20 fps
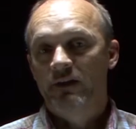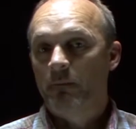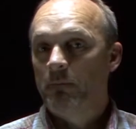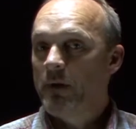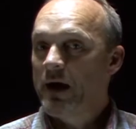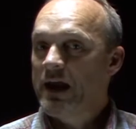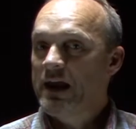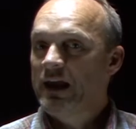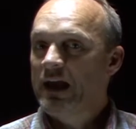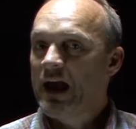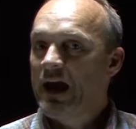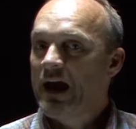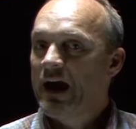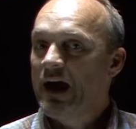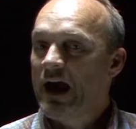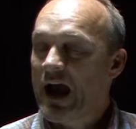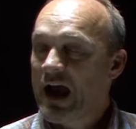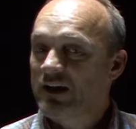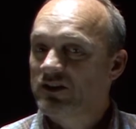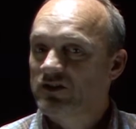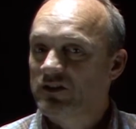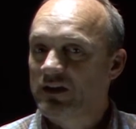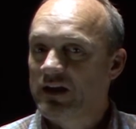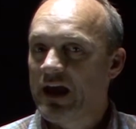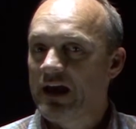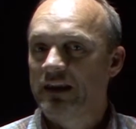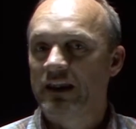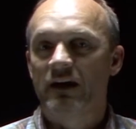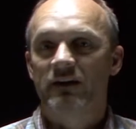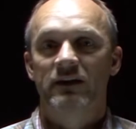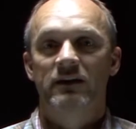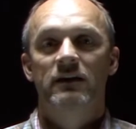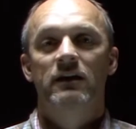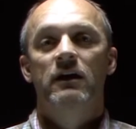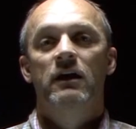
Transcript: the bank actually had not